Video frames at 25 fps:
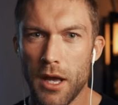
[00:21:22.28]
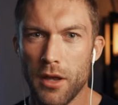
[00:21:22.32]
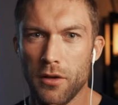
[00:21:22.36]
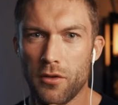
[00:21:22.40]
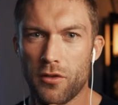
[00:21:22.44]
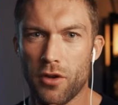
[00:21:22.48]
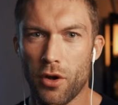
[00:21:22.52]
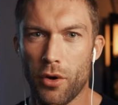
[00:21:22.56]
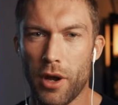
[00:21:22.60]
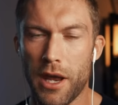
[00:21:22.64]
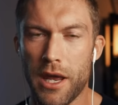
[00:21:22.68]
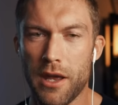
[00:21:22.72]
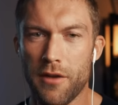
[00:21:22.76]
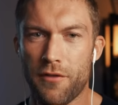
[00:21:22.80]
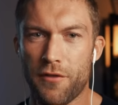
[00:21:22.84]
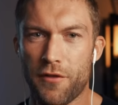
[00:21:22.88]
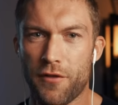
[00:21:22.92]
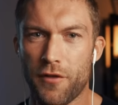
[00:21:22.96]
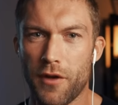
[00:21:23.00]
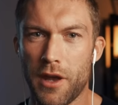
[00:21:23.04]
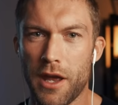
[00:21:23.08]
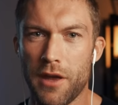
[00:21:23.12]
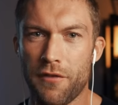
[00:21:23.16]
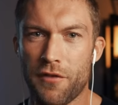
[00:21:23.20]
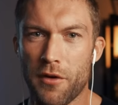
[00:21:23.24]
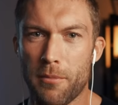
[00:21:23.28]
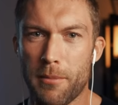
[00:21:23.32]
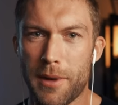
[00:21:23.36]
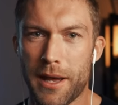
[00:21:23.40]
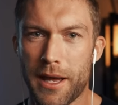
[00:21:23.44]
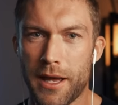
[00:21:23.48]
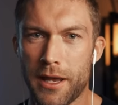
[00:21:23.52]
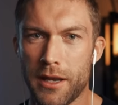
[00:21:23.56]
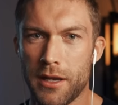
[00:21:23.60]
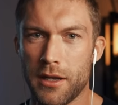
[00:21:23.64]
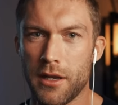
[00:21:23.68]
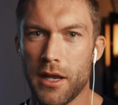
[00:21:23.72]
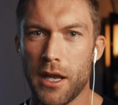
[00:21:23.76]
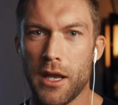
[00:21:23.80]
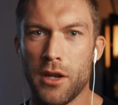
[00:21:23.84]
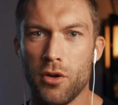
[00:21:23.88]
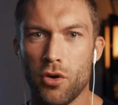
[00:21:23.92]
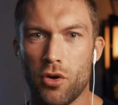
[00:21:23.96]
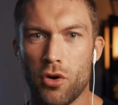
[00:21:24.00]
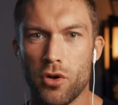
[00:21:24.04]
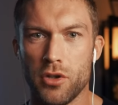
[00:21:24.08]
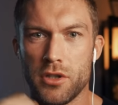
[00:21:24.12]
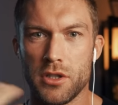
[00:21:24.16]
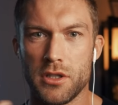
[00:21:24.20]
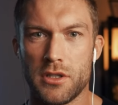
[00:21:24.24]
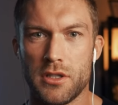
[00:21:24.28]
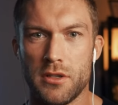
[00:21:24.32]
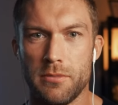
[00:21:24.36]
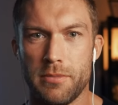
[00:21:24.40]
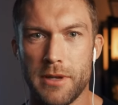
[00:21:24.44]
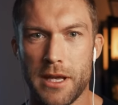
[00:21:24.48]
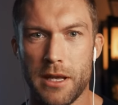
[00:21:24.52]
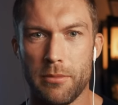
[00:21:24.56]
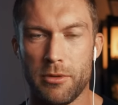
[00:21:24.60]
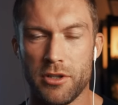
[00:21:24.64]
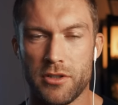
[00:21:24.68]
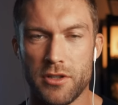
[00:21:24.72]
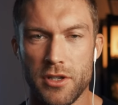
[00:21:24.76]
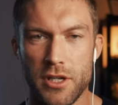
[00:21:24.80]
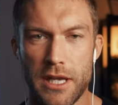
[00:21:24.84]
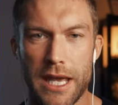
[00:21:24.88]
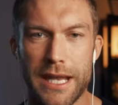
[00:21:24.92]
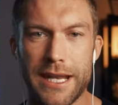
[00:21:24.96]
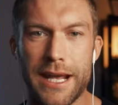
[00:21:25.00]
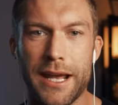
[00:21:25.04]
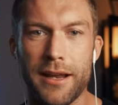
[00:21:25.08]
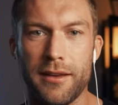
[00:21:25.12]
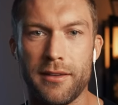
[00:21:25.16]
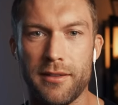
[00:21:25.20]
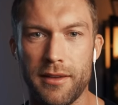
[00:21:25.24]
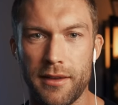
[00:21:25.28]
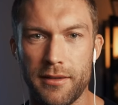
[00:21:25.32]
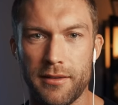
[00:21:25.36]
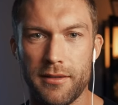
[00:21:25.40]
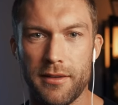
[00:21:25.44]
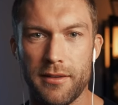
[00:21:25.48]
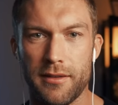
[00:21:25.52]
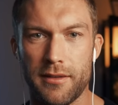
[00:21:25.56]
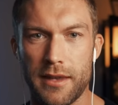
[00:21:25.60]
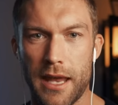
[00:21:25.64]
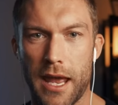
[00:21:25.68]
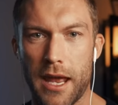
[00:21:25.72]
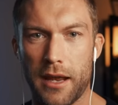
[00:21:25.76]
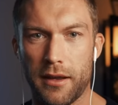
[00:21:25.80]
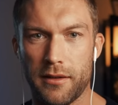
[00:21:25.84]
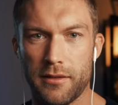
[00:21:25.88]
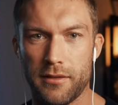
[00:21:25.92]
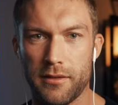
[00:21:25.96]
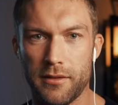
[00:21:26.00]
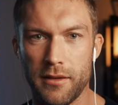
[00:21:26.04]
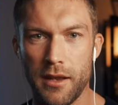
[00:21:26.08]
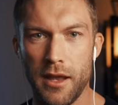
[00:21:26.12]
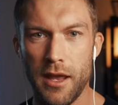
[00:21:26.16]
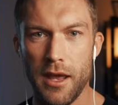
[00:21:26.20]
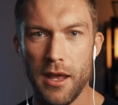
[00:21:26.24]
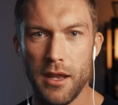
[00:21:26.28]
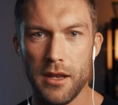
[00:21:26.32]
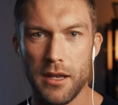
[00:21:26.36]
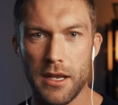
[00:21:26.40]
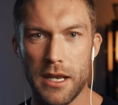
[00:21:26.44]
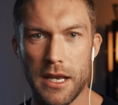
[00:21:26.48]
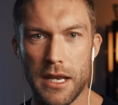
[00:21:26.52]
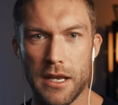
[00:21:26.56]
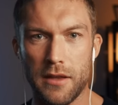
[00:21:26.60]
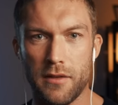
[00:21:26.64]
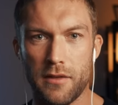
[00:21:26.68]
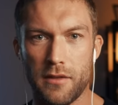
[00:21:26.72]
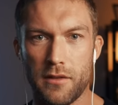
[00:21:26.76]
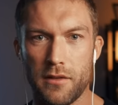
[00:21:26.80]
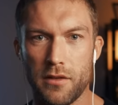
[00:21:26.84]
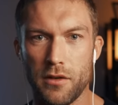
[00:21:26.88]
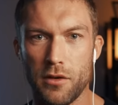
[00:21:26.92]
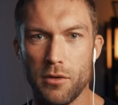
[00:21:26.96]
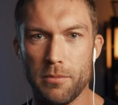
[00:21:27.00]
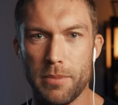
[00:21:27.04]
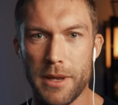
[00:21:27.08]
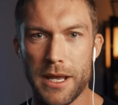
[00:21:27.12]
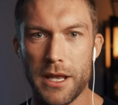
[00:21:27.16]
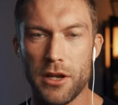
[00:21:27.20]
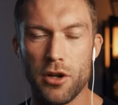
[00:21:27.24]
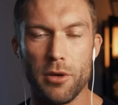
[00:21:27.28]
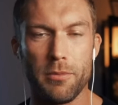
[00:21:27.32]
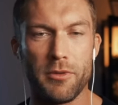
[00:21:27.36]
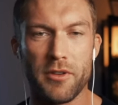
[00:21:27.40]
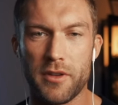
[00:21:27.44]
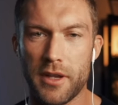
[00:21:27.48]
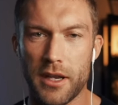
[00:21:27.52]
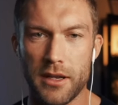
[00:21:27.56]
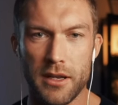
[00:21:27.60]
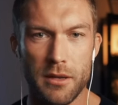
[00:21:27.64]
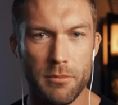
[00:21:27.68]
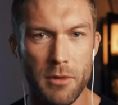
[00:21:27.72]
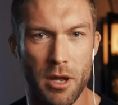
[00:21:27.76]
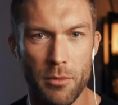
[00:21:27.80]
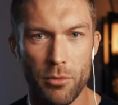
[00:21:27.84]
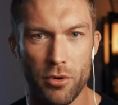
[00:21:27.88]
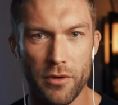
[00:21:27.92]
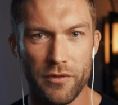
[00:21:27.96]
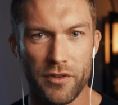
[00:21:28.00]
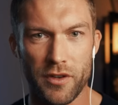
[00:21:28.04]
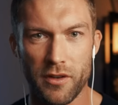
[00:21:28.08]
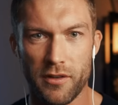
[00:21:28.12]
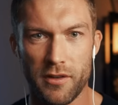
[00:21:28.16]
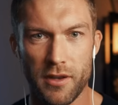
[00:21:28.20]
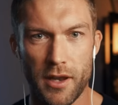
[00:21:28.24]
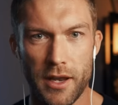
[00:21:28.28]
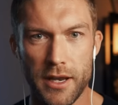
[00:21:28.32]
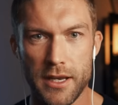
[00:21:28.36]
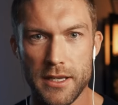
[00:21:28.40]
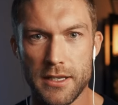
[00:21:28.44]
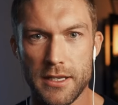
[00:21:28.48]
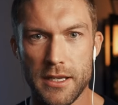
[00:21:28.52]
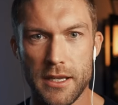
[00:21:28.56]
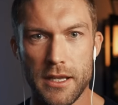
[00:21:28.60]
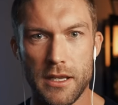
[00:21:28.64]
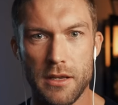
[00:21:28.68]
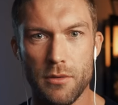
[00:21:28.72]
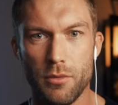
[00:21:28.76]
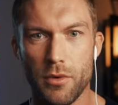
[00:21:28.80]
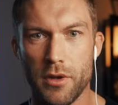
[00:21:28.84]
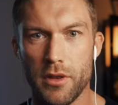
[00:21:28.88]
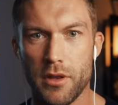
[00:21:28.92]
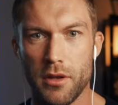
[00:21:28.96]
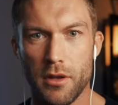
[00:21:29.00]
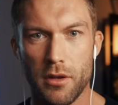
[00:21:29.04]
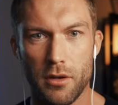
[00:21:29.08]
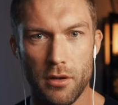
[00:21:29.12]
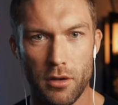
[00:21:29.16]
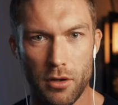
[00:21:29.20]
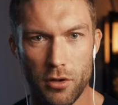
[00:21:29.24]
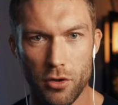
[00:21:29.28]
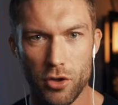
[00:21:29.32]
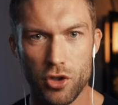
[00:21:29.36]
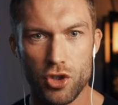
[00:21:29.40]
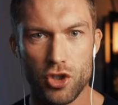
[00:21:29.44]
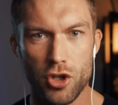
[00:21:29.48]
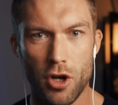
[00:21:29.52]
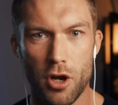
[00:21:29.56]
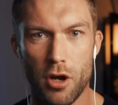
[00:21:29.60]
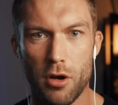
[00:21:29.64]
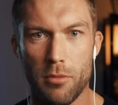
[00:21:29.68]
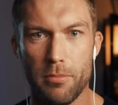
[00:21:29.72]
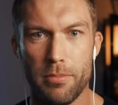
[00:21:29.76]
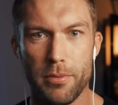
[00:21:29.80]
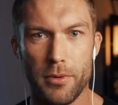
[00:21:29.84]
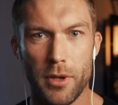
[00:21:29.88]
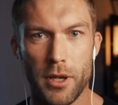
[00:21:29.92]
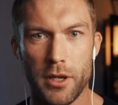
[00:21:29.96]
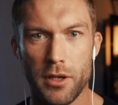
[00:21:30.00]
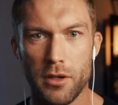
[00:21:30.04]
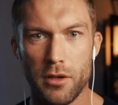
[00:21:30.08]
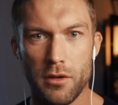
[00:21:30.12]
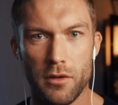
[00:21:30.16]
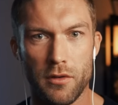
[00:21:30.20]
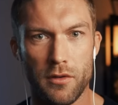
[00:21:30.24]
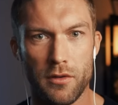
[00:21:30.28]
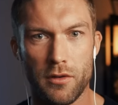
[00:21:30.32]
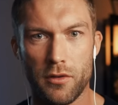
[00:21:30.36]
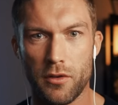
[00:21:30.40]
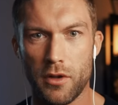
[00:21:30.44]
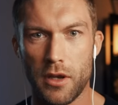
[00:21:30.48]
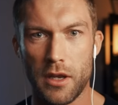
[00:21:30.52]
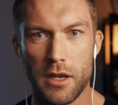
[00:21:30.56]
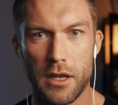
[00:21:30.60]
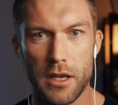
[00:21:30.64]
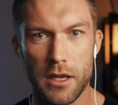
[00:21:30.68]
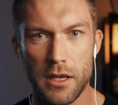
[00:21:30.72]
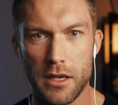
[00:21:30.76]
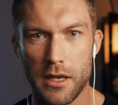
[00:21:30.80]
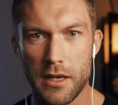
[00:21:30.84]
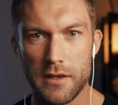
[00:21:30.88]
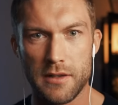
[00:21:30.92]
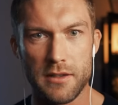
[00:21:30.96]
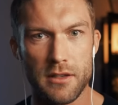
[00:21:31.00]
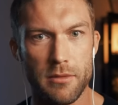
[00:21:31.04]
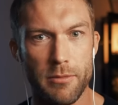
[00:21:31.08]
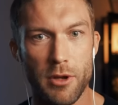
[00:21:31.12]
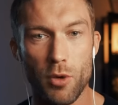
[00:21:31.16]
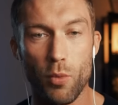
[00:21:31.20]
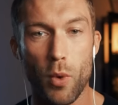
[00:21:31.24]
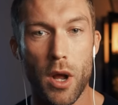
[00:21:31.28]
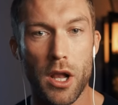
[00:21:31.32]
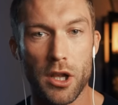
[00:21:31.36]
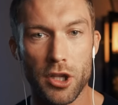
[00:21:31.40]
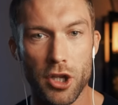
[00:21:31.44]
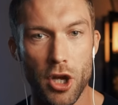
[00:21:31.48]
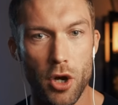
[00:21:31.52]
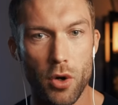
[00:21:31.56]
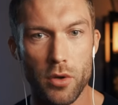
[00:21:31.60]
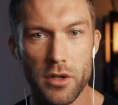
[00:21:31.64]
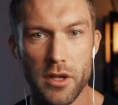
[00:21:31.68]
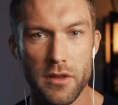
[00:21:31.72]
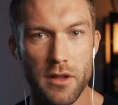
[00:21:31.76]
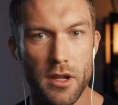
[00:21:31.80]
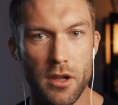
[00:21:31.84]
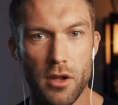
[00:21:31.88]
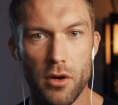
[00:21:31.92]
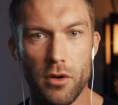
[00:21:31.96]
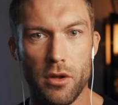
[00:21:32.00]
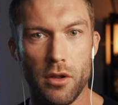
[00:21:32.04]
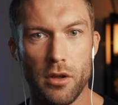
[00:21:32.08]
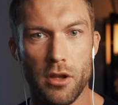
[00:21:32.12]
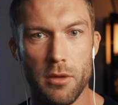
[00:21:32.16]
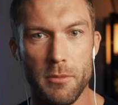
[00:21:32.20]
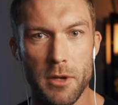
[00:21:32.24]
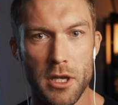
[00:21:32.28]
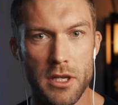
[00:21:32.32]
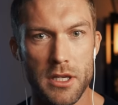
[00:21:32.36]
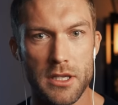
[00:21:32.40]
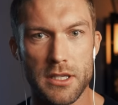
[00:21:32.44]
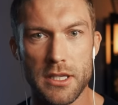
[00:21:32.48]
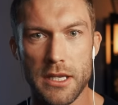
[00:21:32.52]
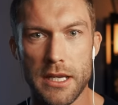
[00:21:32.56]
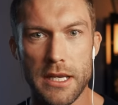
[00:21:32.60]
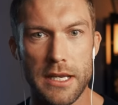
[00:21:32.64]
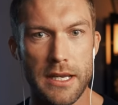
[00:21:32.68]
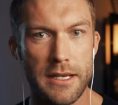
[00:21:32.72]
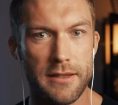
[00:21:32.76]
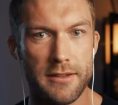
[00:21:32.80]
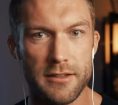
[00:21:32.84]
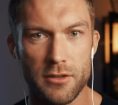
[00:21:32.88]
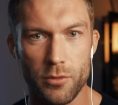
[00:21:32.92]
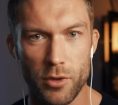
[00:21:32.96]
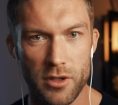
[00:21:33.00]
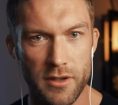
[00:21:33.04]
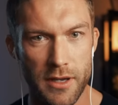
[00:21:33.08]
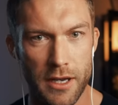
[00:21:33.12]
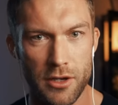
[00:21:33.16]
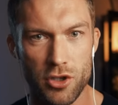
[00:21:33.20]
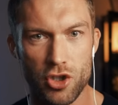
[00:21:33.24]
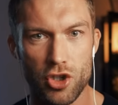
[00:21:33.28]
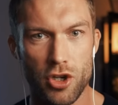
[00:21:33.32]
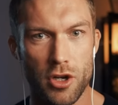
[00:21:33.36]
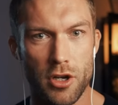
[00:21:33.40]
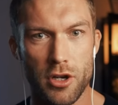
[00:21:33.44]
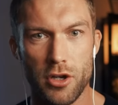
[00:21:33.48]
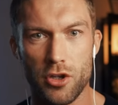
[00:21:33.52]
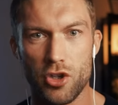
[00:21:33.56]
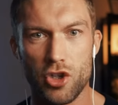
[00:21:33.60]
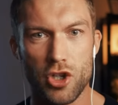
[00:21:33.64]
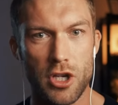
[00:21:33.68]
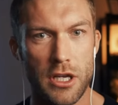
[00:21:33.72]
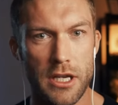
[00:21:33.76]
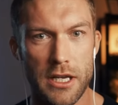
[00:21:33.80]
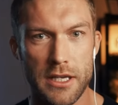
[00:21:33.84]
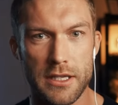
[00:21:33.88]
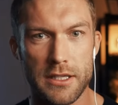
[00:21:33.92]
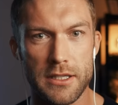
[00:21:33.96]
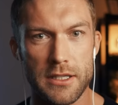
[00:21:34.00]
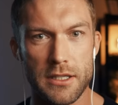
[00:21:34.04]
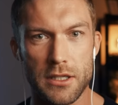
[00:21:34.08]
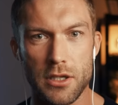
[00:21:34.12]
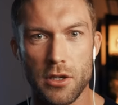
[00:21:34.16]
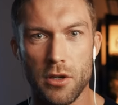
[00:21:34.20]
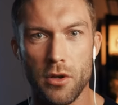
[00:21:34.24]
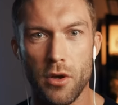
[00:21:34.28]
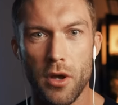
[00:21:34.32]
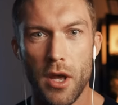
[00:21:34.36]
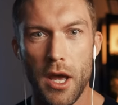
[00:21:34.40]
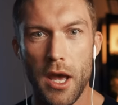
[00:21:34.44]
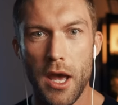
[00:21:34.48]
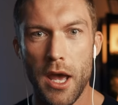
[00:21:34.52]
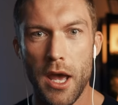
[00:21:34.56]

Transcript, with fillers: So if if a man, in order to be able to get access to sex, needs to be an upstanding member of society with a good job, and he needs to be well known in the local community, he needs to attend church, he needs to,